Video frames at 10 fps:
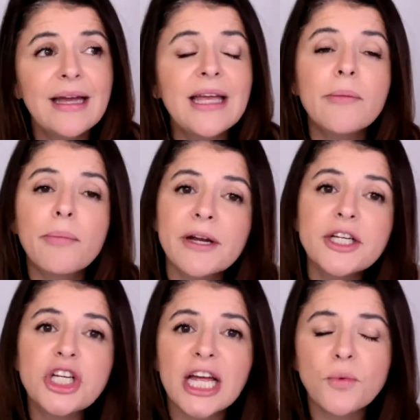he
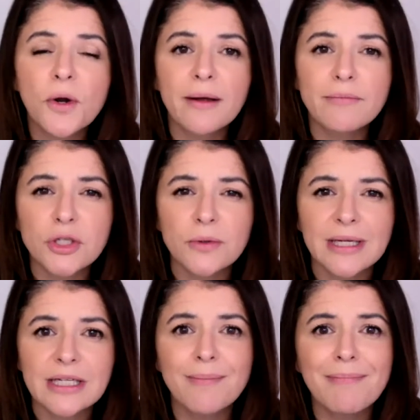appreciates what I'm
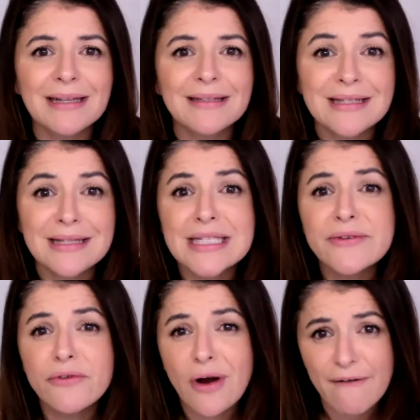doing to balance this
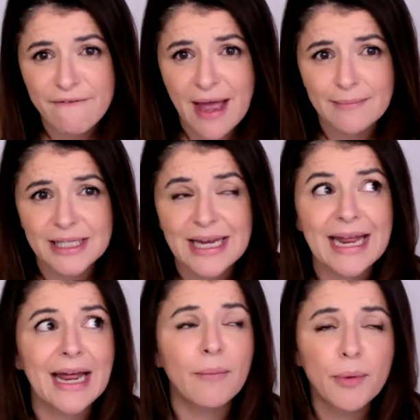for our family and
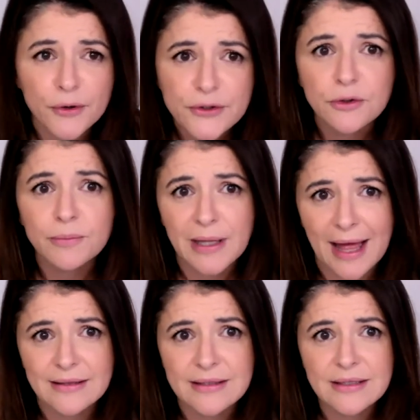our personal
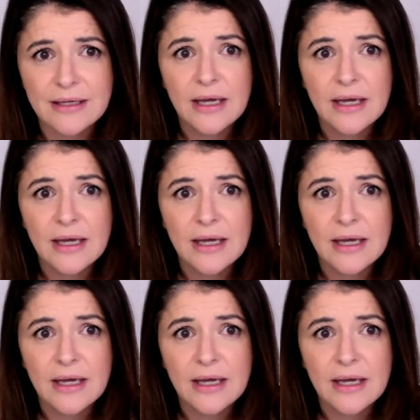plans.